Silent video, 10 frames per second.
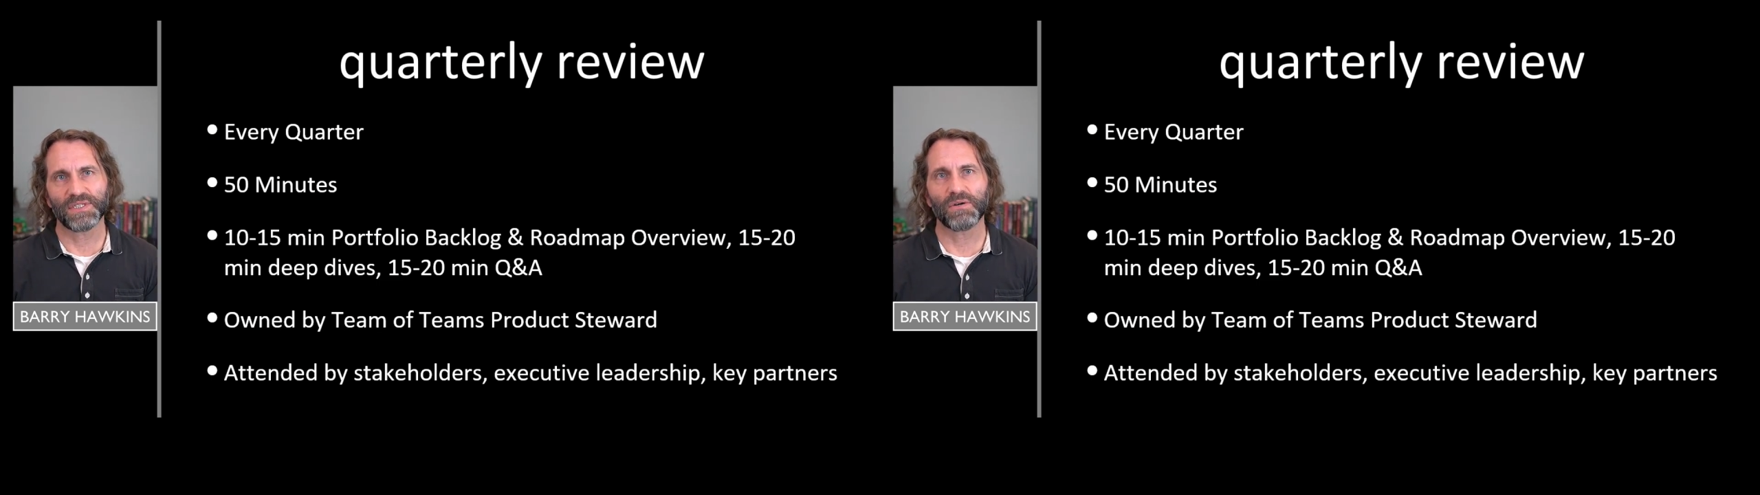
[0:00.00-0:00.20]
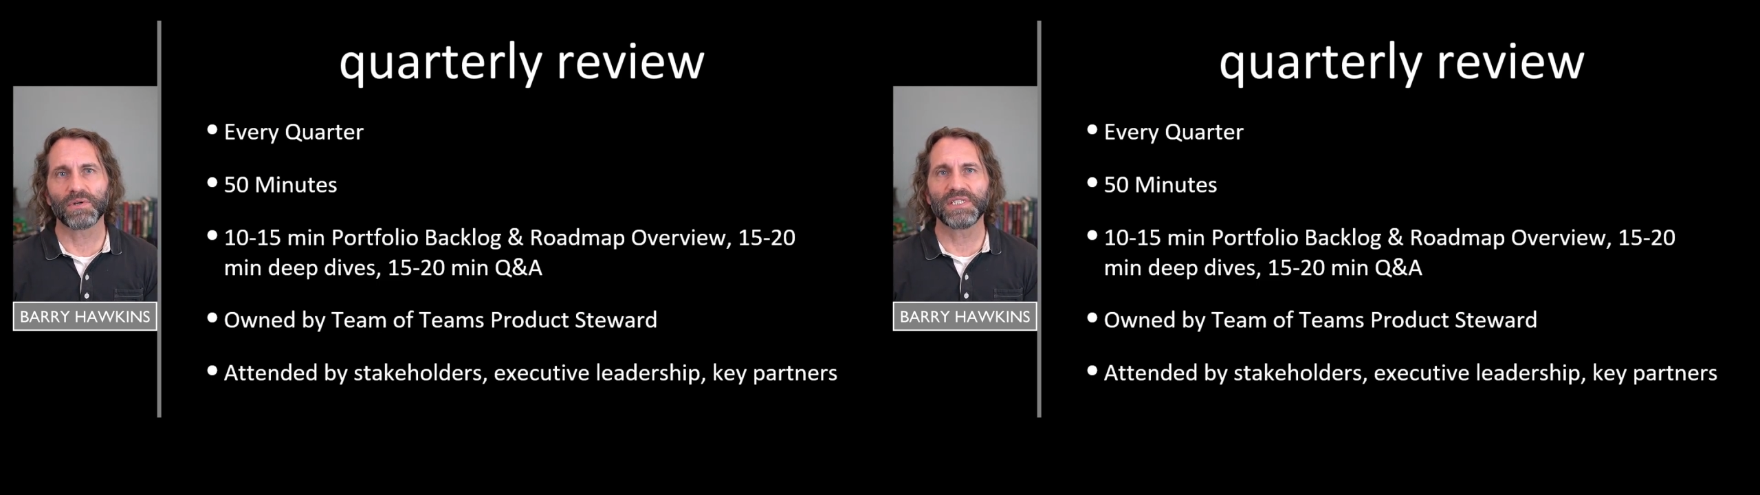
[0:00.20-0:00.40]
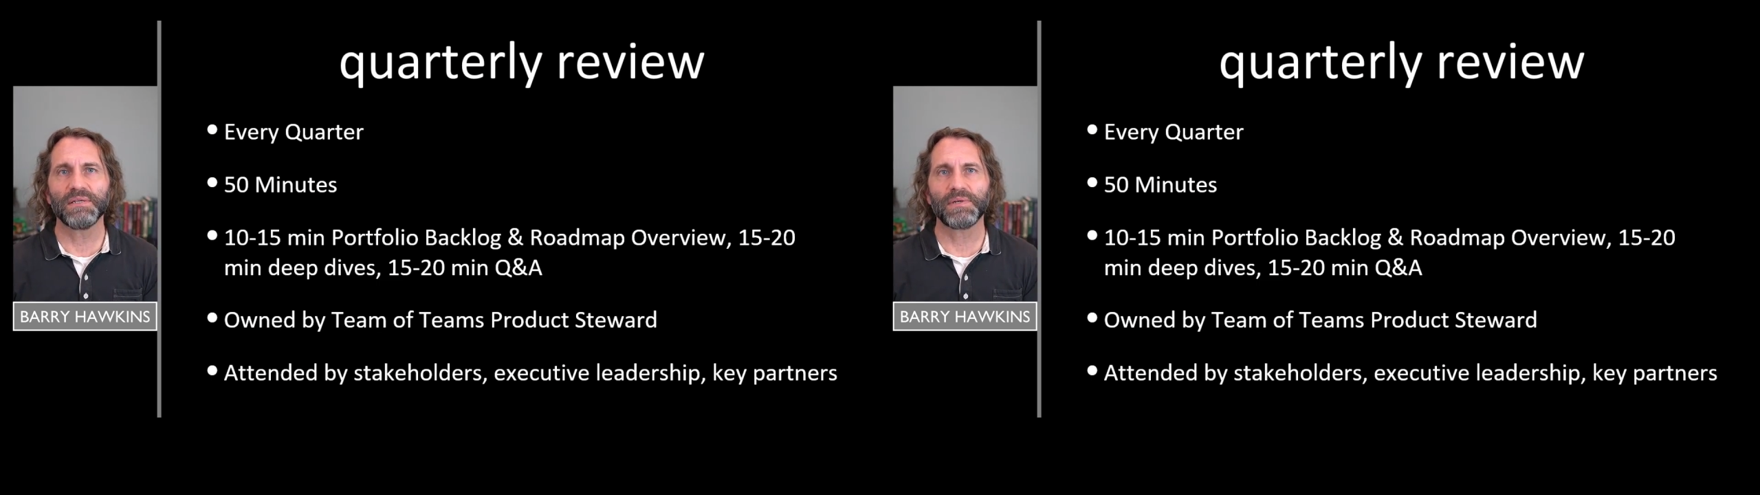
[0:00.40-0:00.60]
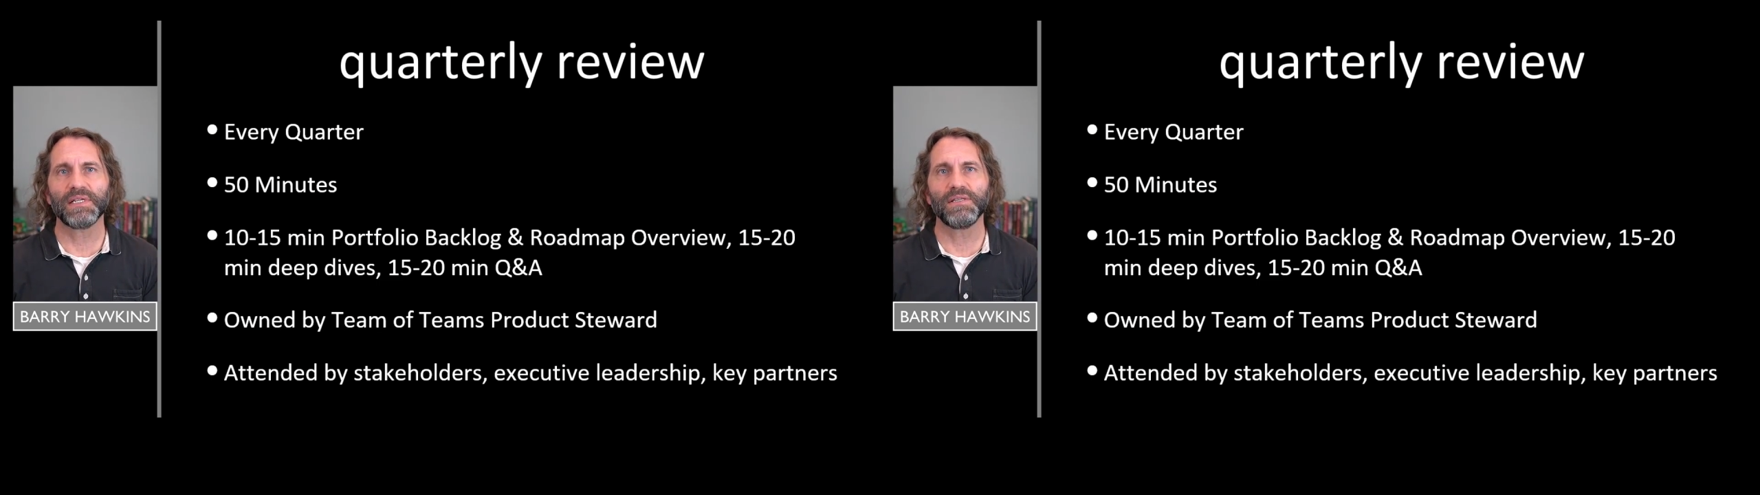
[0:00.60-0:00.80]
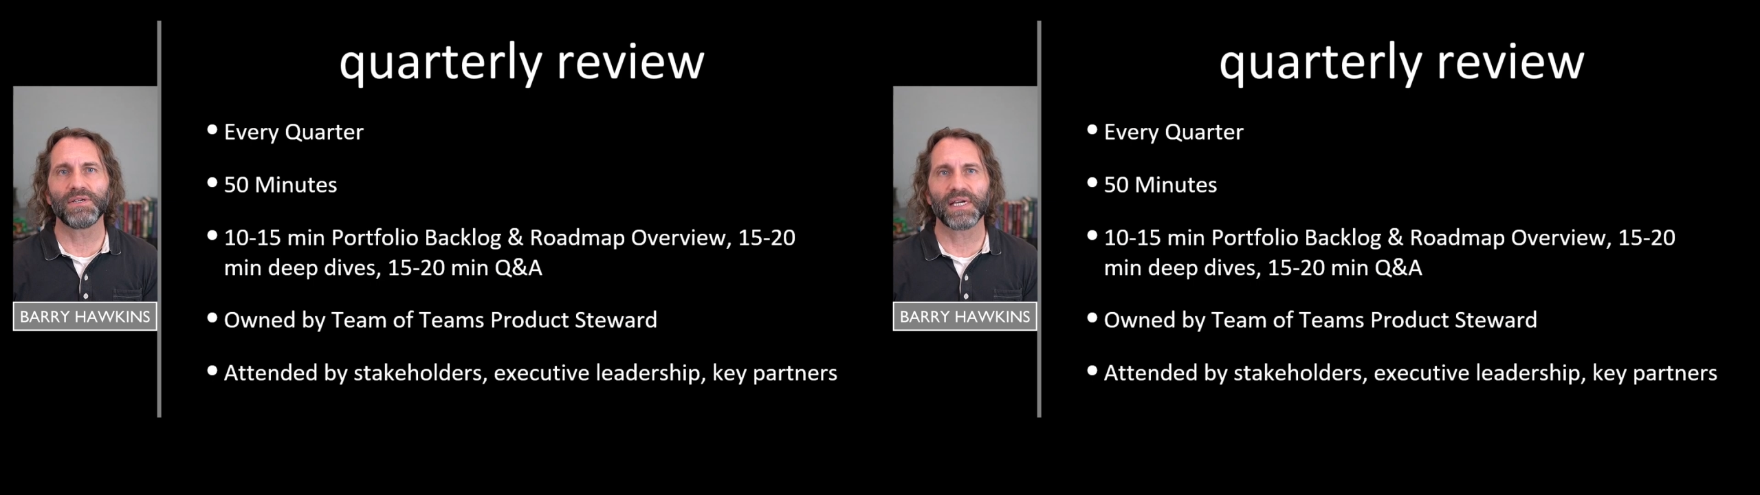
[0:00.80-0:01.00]
So we're
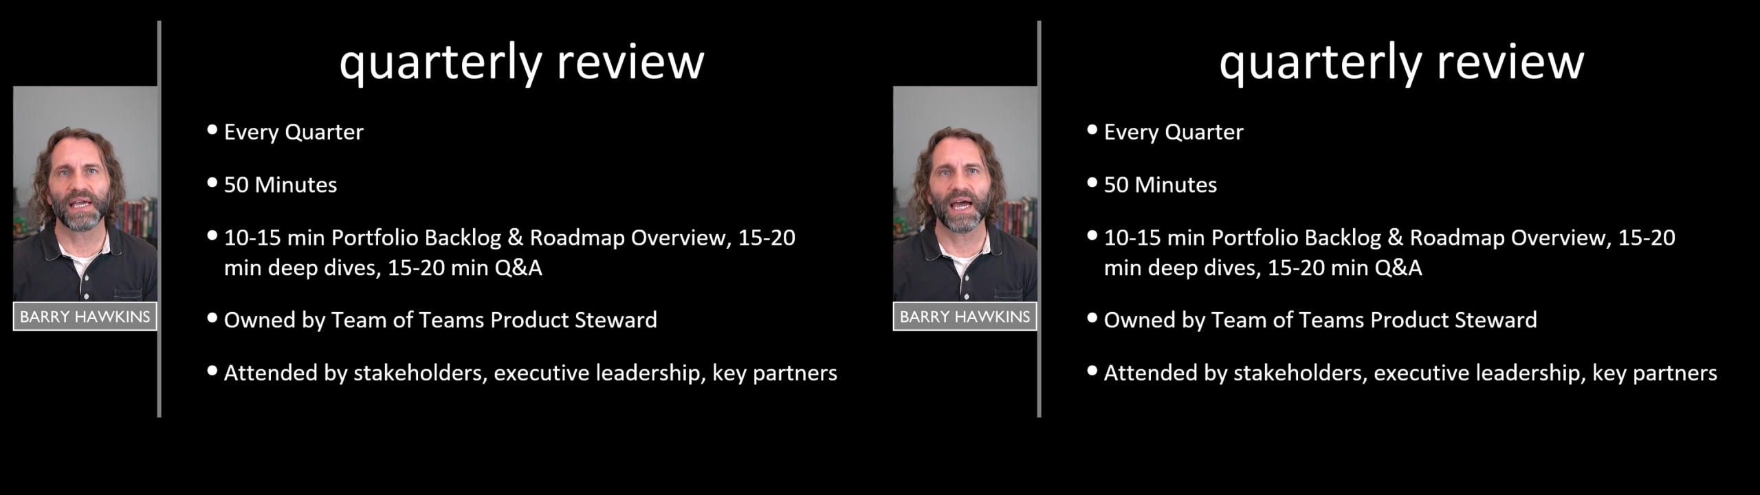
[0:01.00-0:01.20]
typically looking